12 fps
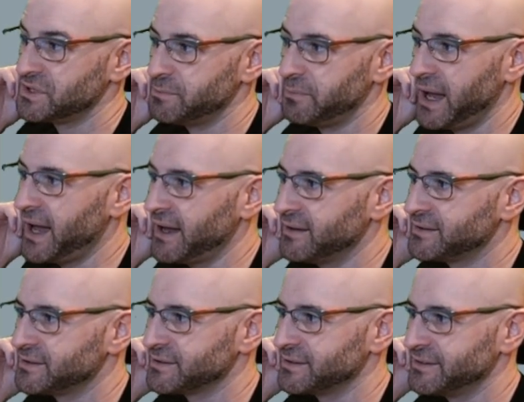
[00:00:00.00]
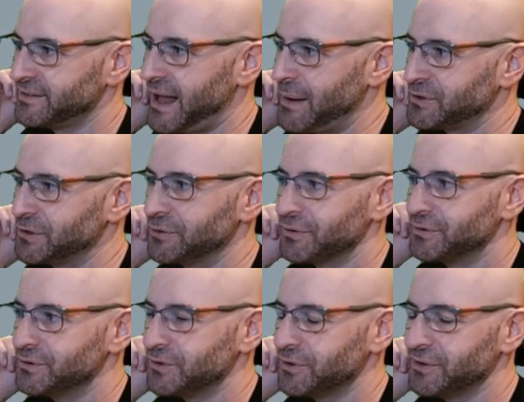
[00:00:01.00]
bad. It's just going to stop showing you
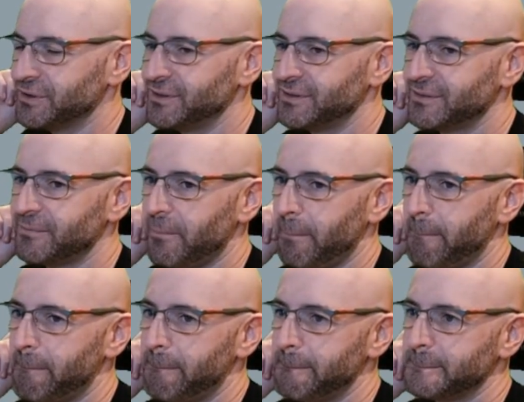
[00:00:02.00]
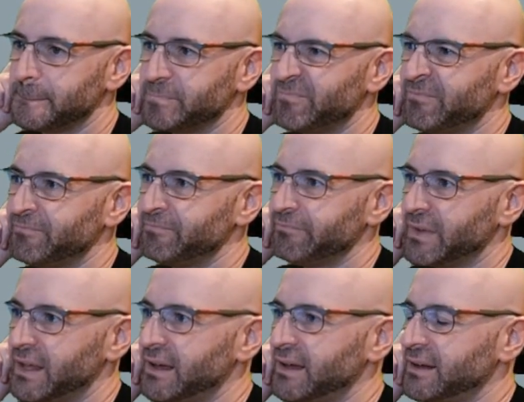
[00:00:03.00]
tutorials.
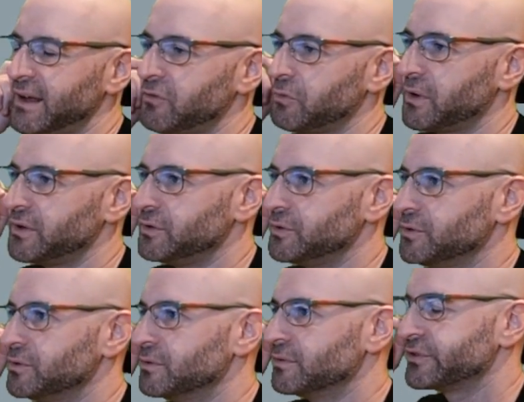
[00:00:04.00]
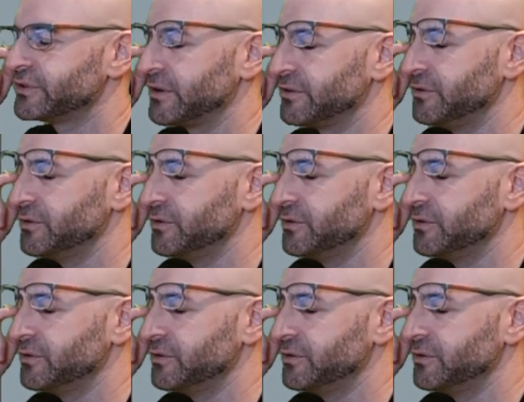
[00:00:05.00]
And everyone who starts a new